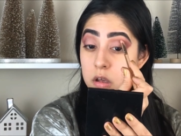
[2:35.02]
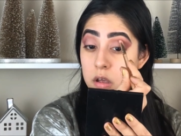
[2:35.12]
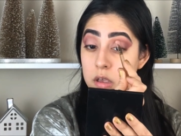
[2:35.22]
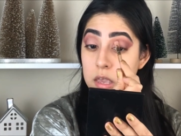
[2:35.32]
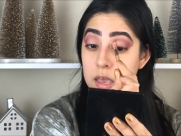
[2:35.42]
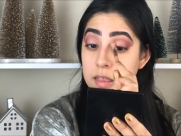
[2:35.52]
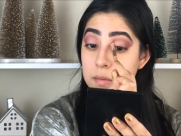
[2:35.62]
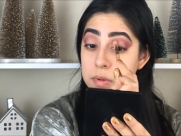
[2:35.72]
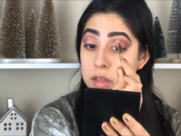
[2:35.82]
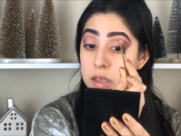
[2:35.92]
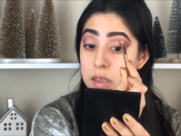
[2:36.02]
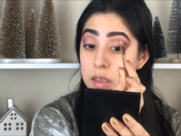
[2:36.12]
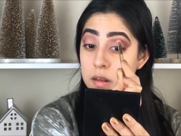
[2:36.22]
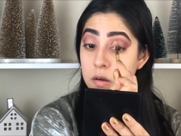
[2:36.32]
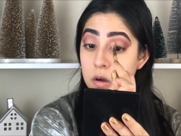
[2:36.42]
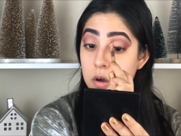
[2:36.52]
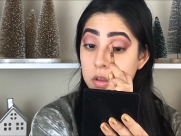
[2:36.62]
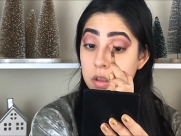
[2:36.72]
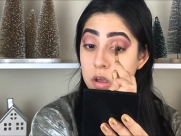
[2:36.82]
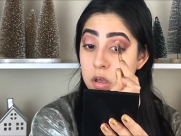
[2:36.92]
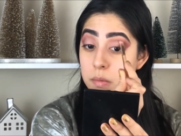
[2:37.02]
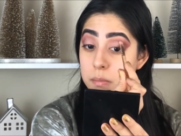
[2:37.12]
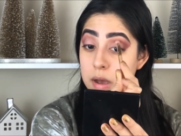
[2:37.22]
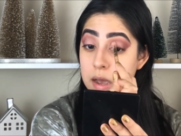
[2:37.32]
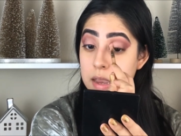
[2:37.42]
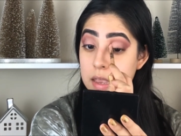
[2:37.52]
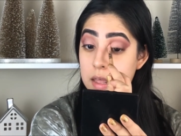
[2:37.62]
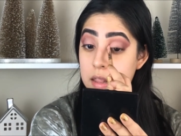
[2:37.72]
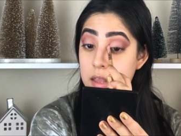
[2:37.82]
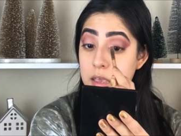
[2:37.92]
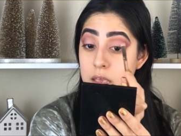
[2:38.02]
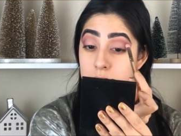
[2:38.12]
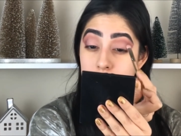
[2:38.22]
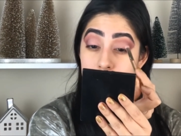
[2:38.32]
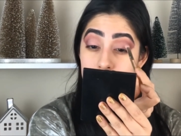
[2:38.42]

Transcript: Again, applying it on my lid.